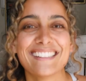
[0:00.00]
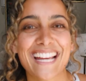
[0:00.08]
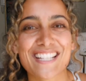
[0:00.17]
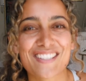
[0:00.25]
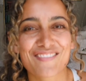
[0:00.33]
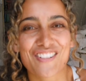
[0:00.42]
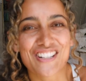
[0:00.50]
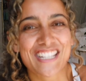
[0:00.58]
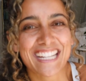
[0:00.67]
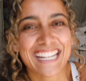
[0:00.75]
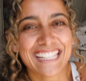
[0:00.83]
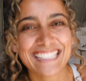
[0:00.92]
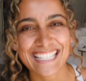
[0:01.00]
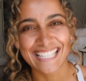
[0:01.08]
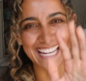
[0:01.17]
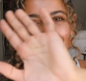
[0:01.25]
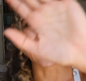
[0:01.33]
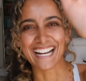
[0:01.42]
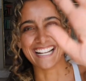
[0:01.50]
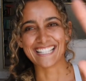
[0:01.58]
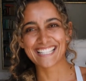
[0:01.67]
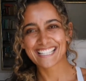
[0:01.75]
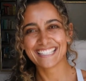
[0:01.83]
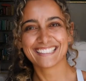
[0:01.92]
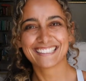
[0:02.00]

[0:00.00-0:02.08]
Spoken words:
thanks for watching. See you guys.